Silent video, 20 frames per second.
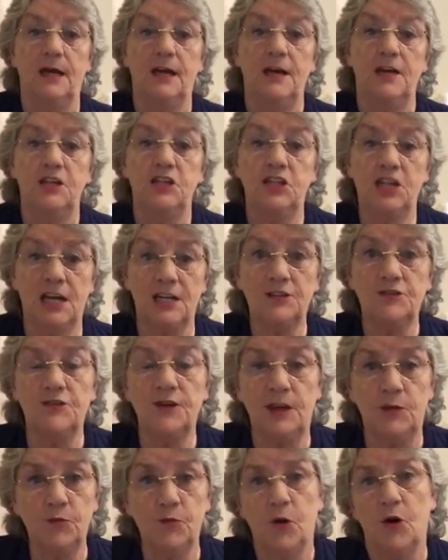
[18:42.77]

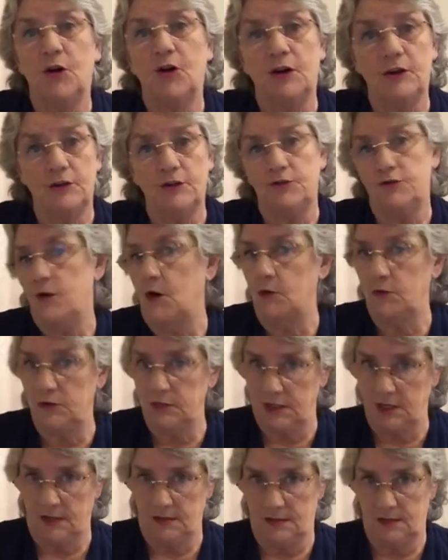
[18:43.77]
Shattering what controls
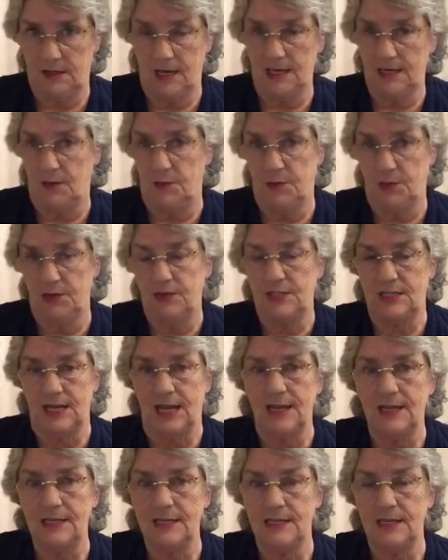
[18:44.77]
us at a
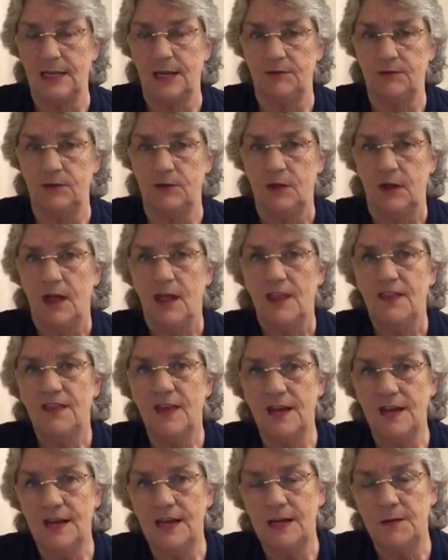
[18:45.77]
personality level
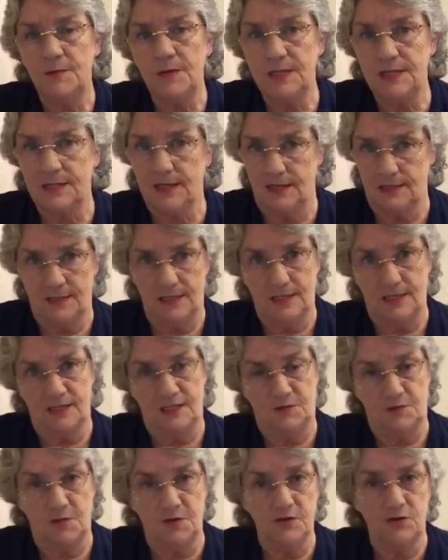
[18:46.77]
that limits us at a
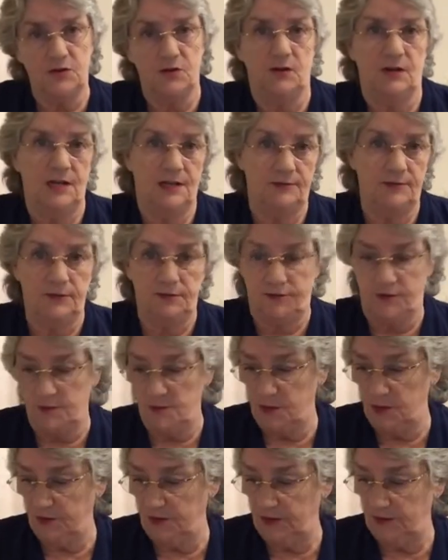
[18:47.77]
spiritual level from
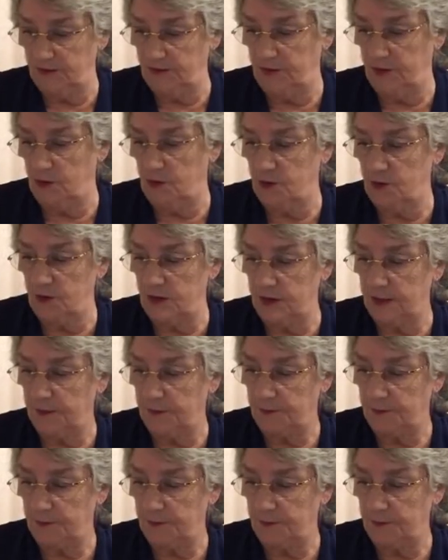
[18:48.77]
moving forward.